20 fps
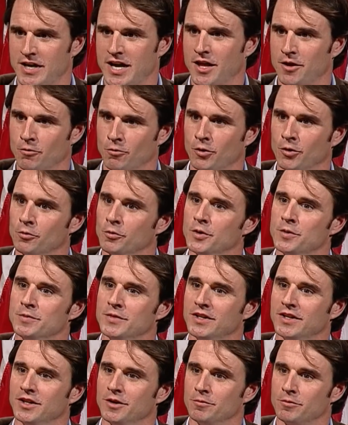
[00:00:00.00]
guy that worked with
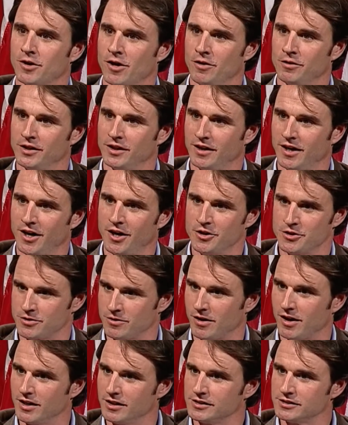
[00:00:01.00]
me and helped call in
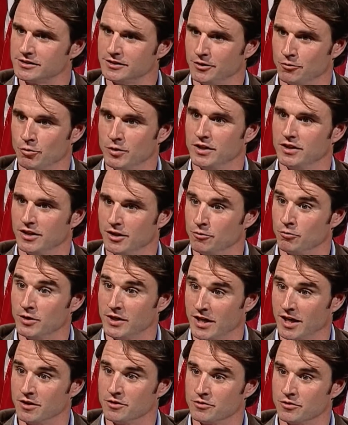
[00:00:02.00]
airstrikes if we
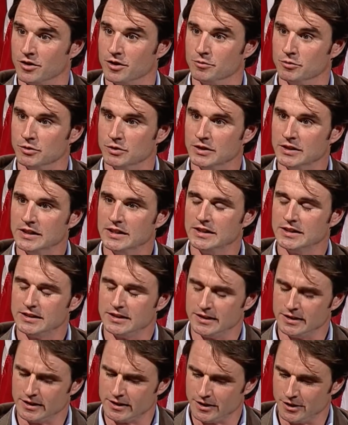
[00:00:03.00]
got in trouble. Mm-hmm.
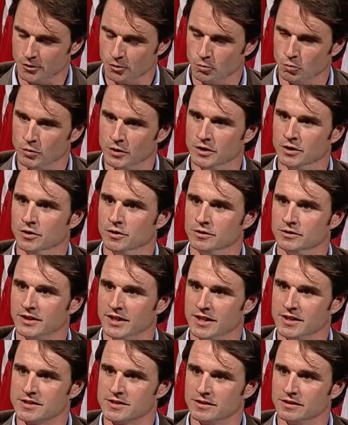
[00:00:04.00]
And it killed Will
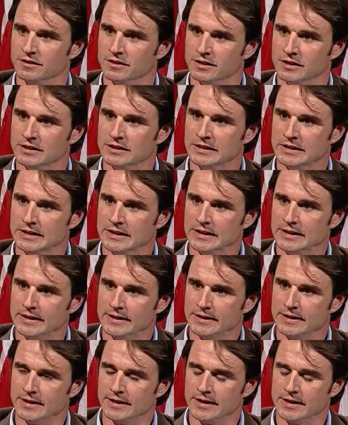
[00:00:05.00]
instantly. Mm-hmm.
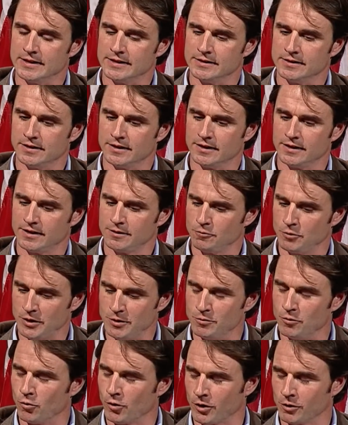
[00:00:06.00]
And
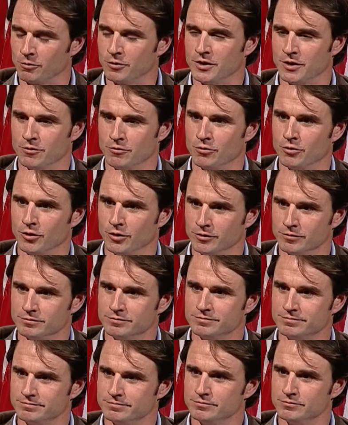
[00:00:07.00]
we'd worked with him for
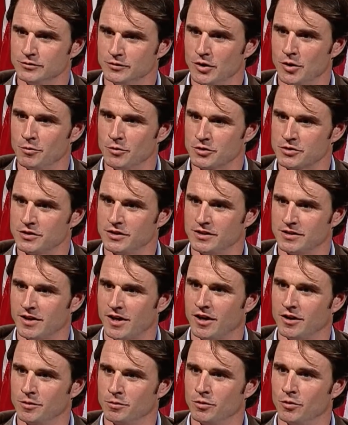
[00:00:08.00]
almost the
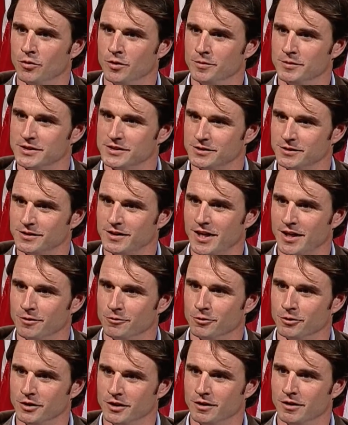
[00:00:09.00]
entire deployment, so I'd gotten
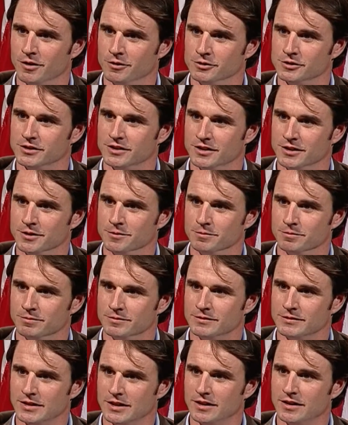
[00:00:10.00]
really close to him
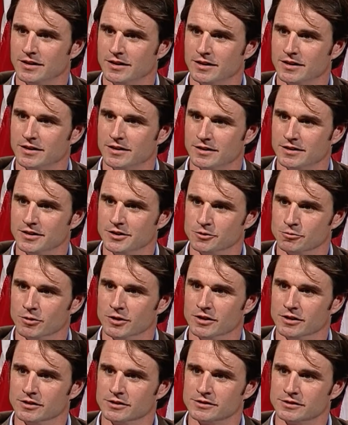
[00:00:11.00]
as
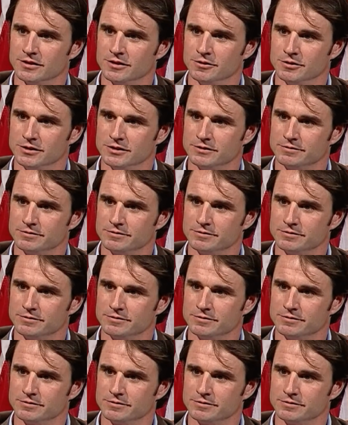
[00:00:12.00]
well. So